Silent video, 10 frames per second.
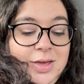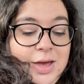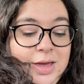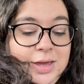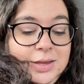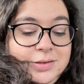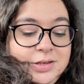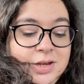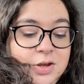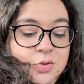I
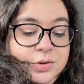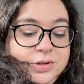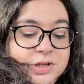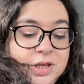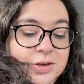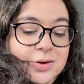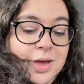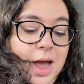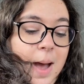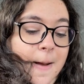guess we'll see you
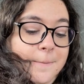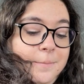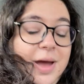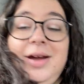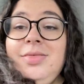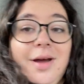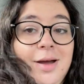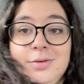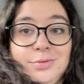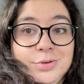back at the
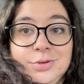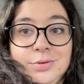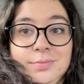house.